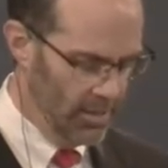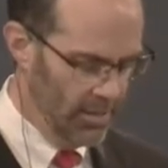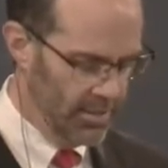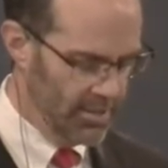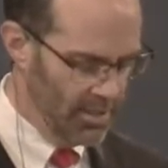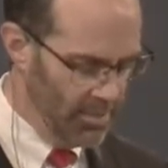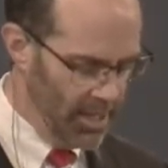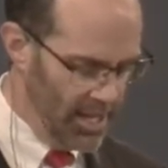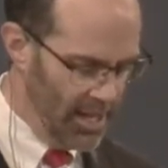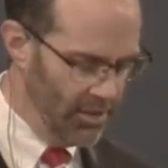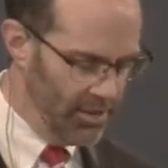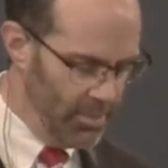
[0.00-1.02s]
Simeon
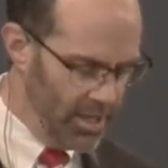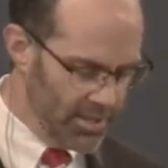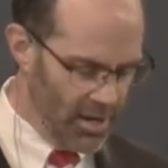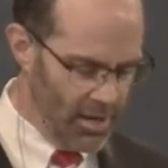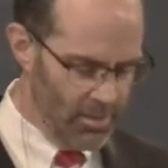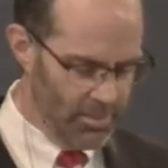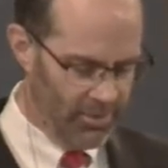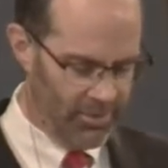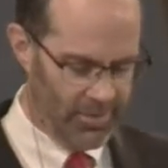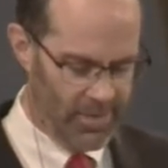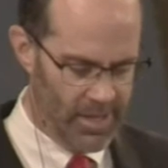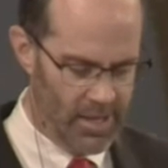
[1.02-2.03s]
held him in his arms
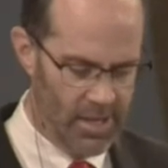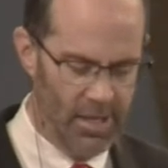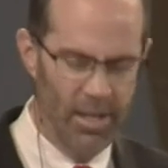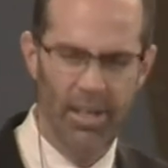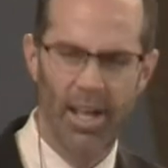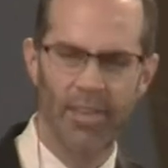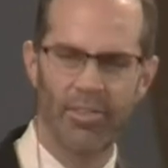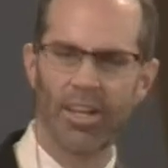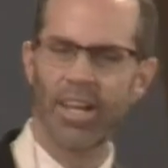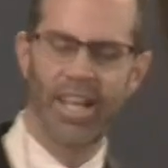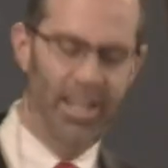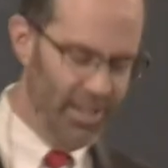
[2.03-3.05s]
as he
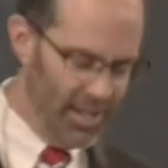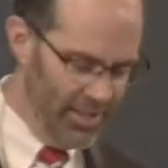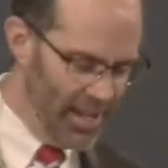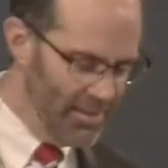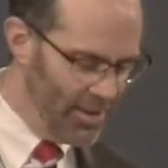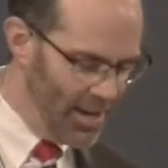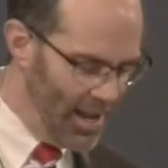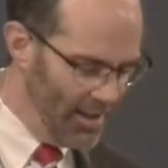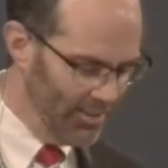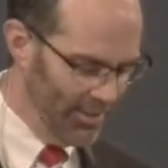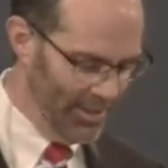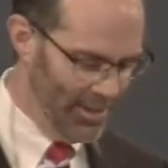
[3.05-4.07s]
leaned on the
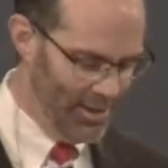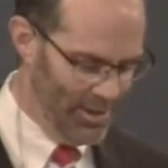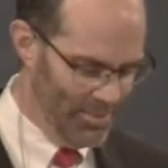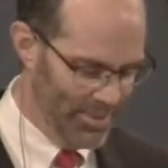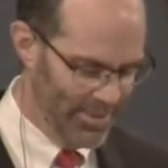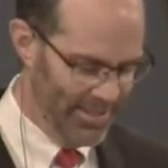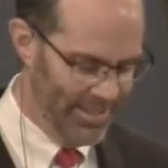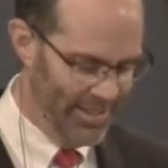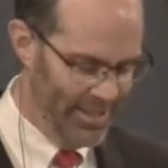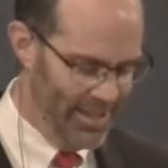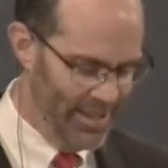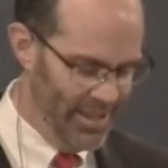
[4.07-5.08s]
everlasting arms.
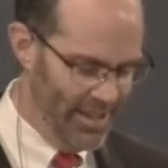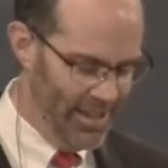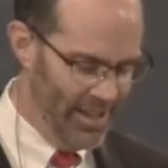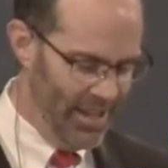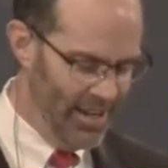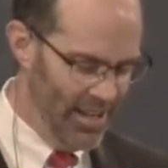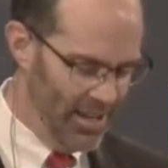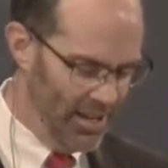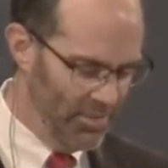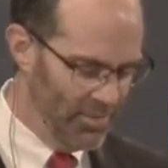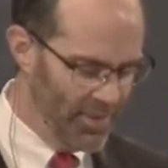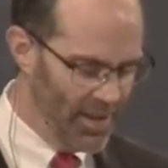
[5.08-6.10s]
And, and he
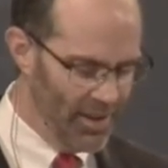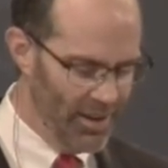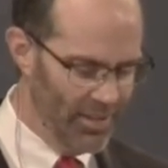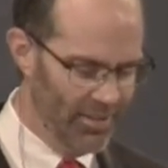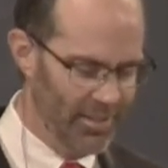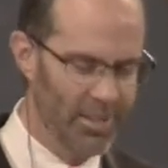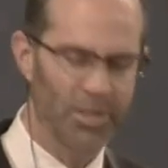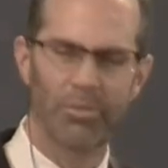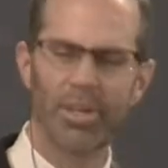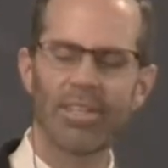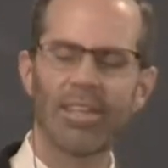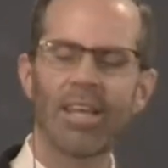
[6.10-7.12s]
fell into the
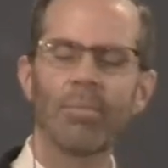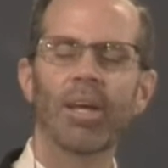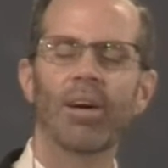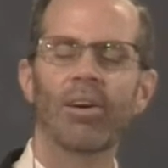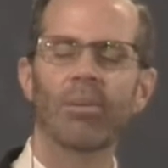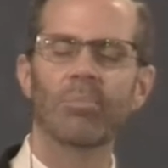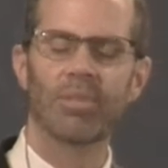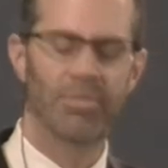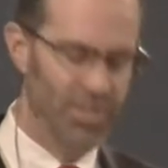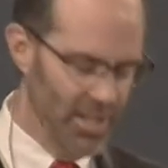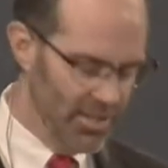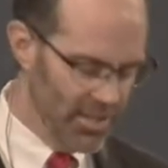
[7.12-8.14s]
redeeming arms of
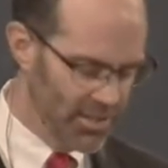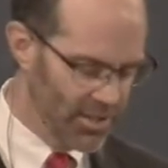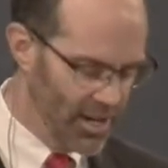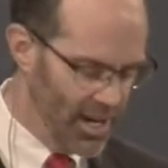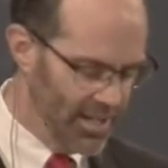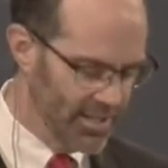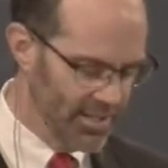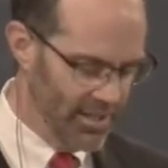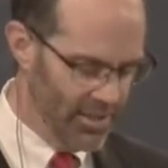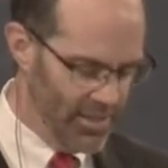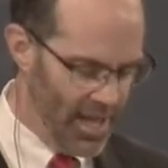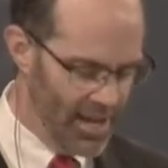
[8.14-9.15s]
Jesus Christ
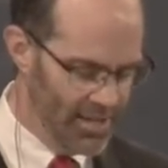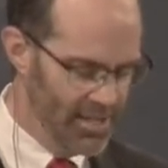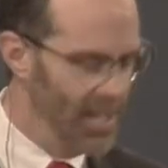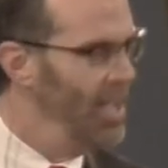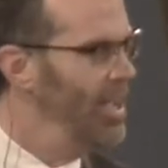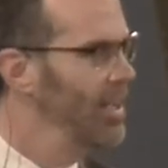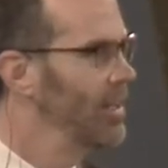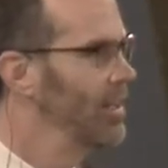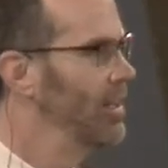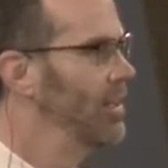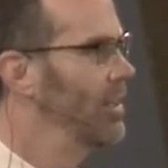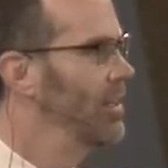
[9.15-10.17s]
that day.
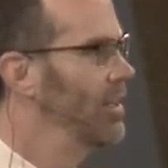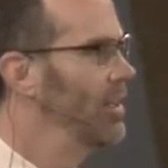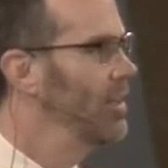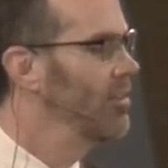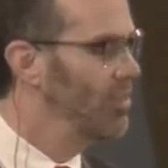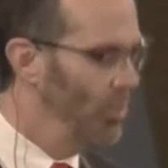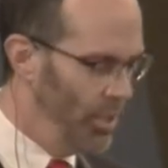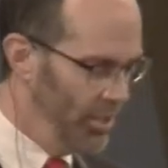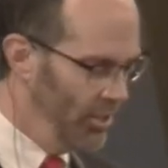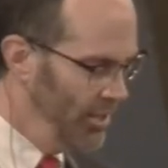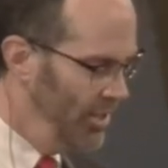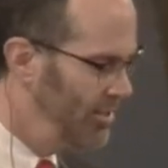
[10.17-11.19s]
And so, what
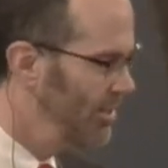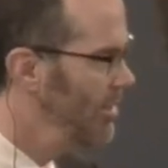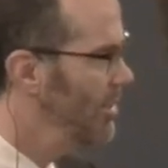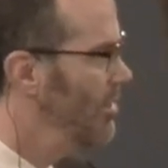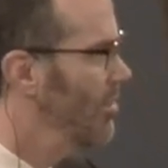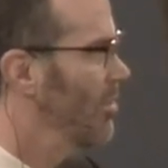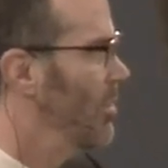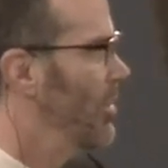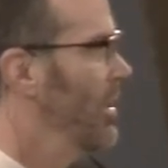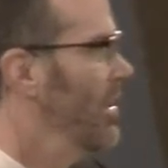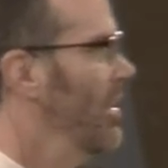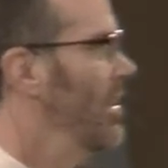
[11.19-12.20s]
you need to do this
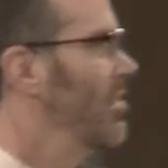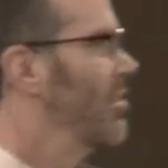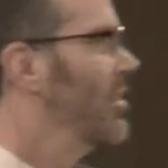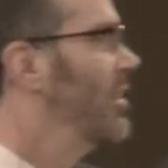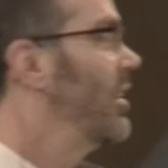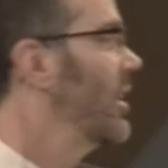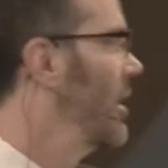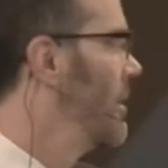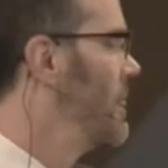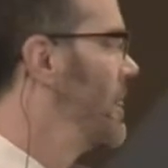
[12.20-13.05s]
morning then is look